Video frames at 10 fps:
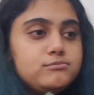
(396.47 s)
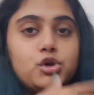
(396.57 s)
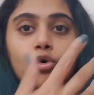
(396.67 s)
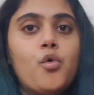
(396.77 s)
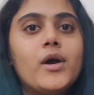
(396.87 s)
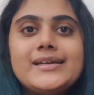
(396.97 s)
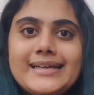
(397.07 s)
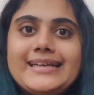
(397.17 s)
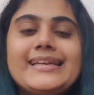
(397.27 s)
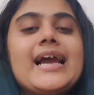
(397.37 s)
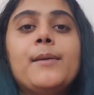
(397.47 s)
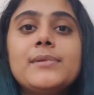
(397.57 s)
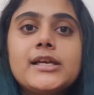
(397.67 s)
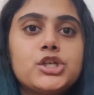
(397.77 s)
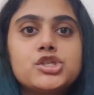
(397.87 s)
go on dating
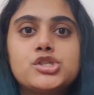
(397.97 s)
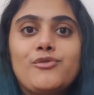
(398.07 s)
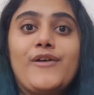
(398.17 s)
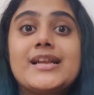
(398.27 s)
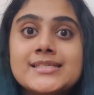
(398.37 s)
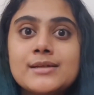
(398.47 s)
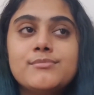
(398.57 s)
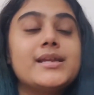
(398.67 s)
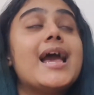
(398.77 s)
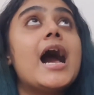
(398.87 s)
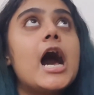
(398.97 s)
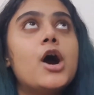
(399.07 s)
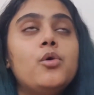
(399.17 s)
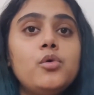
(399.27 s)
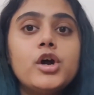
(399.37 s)
applications to find somebody?
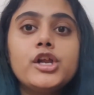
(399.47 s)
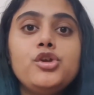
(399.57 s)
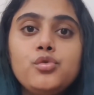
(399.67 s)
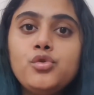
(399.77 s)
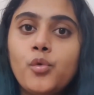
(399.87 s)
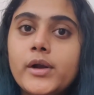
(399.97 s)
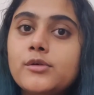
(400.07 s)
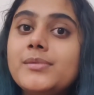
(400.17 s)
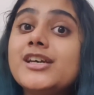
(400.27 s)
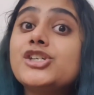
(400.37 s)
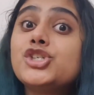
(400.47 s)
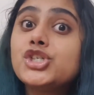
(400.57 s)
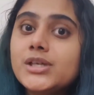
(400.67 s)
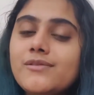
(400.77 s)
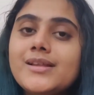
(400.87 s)
How are you going to be
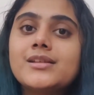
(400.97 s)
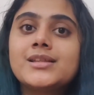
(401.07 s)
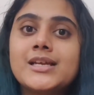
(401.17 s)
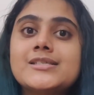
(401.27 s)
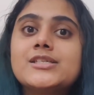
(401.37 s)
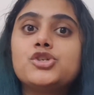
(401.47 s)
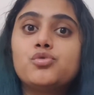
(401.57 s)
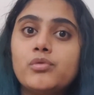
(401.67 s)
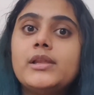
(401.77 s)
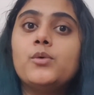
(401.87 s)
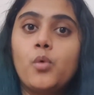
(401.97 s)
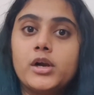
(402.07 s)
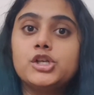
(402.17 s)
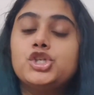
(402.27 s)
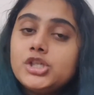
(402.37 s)
achieving the things that you really want
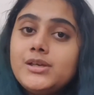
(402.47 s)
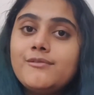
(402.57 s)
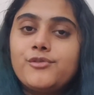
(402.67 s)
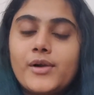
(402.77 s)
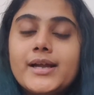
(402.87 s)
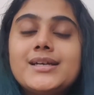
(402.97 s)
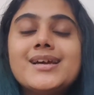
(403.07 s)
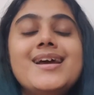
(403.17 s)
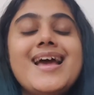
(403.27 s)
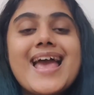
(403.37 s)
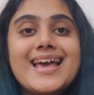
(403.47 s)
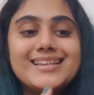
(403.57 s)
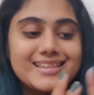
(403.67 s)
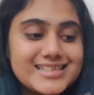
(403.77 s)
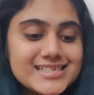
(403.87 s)
to achieve, right?
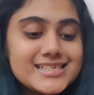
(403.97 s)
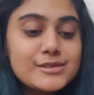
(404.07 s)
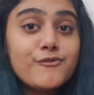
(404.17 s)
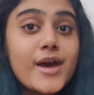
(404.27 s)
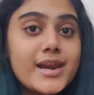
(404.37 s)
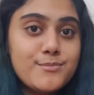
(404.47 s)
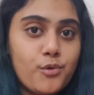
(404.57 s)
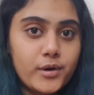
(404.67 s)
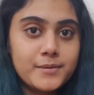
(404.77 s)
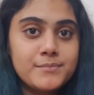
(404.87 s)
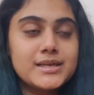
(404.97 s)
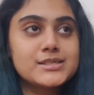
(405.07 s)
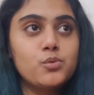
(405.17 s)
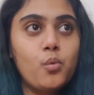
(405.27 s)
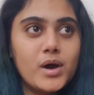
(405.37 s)
And this is very important, because
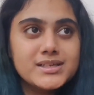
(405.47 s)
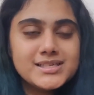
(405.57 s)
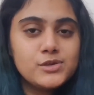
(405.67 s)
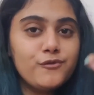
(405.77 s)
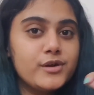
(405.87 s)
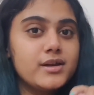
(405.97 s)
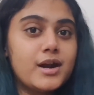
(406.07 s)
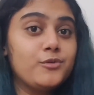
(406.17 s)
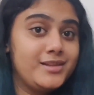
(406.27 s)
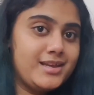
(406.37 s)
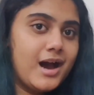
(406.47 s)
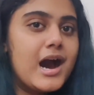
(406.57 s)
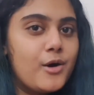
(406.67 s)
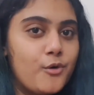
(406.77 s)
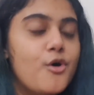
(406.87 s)
once you figure out the
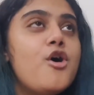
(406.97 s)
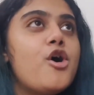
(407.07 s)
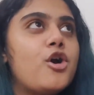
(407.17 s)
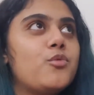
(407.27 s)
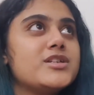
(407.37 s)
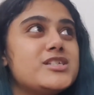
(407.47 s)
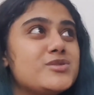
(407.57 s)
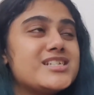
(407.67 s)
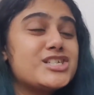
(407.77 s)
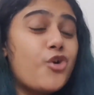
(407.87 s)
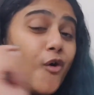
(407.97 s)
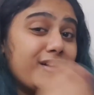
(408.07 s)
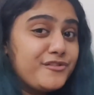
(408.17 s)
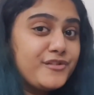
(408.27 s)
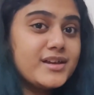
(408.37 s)
how, or once you start
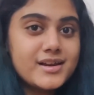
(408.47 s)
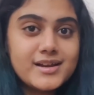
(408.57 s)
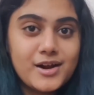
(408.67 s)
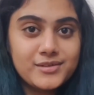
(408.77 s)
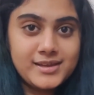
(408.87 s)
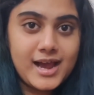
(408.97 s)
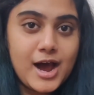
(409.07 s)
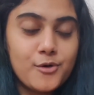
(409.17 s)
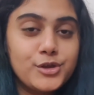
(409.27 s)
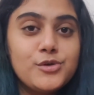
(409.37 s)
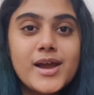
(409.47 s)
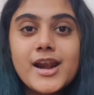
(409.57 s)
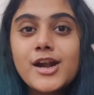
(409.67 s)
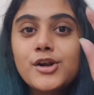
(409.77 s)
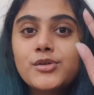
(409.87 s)
figuring out the how, you get
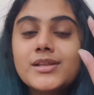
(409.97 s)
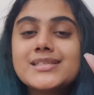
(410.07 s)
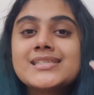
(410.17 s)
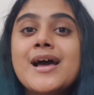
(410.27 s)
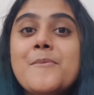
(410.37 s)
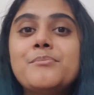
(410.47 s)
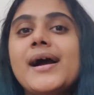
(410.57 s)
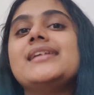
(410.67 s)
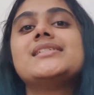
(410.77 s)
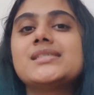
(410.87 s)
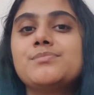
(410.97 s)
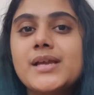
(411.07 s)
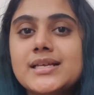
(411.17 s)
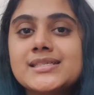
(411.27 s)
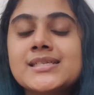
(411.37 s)
into this mind
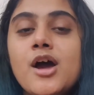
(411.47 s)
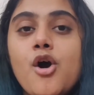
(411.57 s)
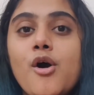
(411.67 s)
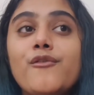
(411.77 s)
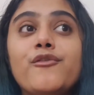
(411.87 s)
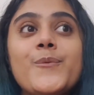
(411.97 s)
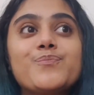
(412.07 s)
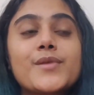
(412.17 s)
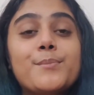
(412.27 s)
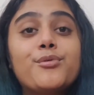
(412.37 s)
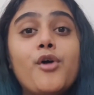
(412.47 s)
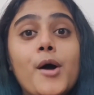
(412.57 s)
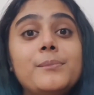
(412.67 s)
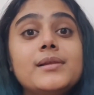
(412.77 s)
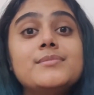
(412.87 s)
space of
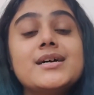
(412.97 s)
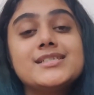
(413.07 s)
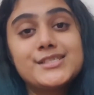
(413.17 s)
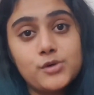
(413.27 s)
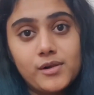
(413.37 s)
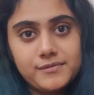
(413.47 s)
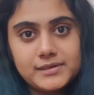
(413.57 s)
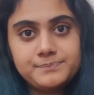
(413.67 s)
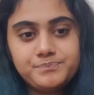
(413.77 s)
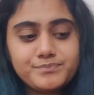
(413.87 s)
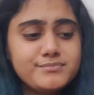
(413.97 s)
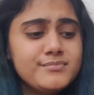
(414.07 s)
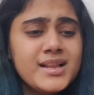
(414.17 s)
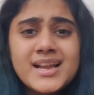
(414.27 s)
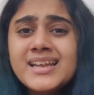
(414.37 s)
problem solving.
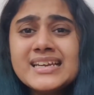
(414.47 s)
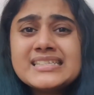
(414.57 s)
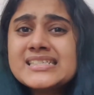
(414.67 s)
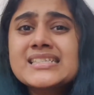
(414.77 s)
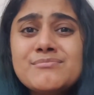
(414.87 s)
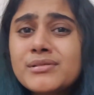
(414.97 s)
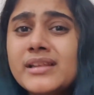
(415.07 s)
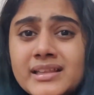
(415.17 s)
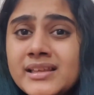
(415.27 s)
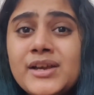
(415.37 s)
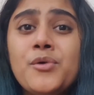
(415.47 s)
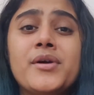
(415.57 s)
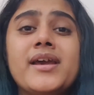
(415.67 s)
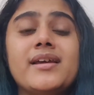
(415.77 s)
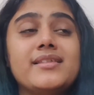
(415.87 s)
And it's completely
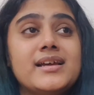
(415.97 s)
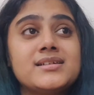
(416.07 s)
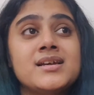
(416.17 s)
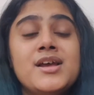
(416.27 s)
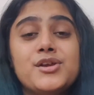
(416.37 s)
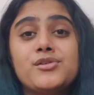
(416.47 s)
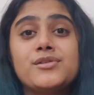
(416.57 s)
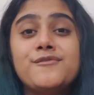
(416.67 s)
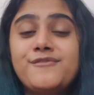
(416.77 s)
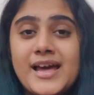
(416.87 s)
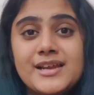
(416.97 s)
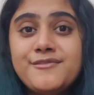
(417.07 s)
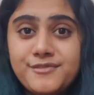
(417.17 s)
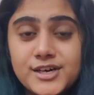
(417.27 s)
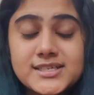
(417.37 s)
okay that the very
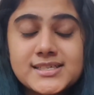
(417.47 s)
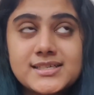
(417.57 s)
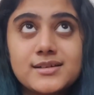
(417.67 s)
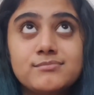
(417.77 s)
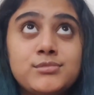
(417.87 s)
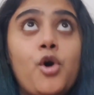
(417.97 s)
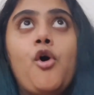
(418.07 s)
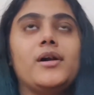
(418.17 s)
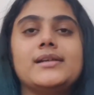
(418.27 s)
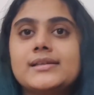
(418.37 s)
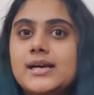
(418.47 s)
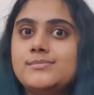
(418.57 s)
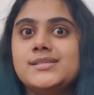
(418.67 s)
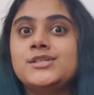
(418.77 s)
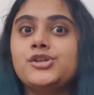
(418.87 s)
first thought that
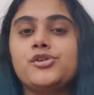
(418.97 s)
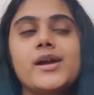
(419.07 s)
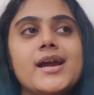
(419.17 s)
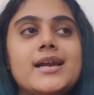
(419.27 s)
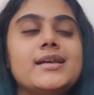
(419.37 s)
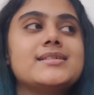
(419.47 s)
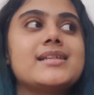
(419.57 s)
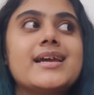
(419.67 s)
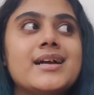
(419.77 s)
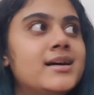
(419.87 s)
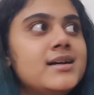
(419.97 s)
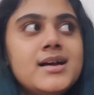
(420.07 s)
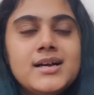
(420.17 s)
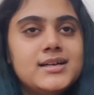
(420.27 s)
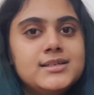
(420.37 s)
comes into your head is like,
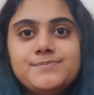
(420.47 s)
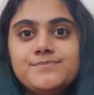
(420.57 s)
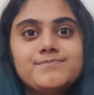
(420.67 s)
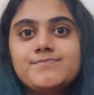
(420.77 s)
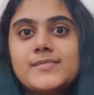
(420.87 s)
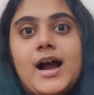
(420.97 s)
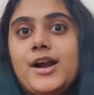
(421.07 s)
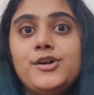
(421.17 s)
I